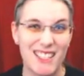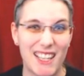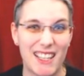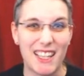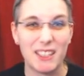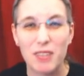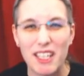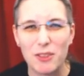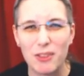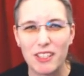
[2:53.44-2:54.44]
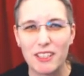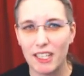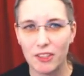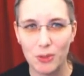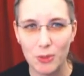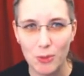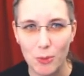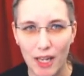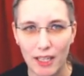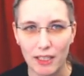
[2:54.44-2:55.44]
yeah that great to sit next to
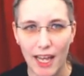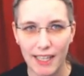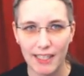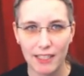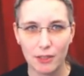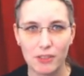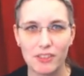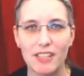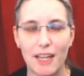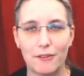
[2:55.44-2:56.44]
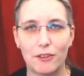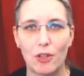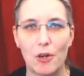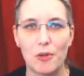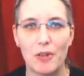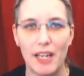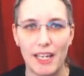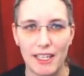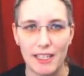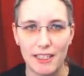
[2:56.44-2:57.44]
while hacking on stuff so
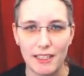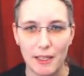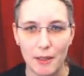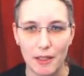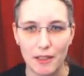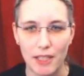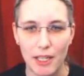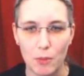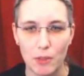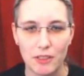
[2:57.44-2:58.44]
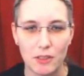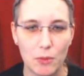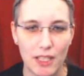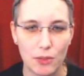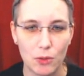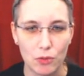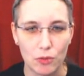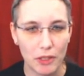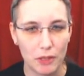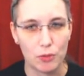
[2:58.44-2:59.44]
i uh, yeah wanted a way to
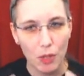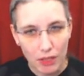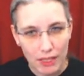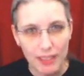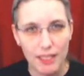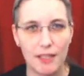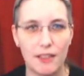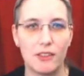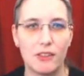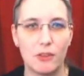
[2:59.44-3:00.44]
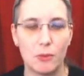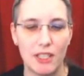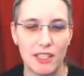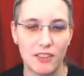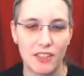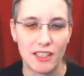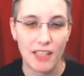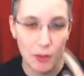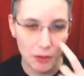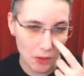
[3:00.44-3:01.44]
control it remotely and this is when i sat
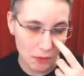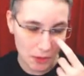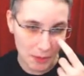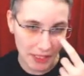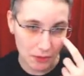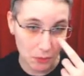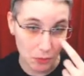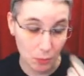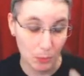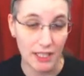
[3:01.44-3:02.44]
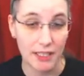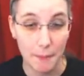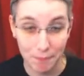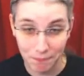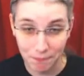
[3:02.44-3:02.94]
down over my christmas break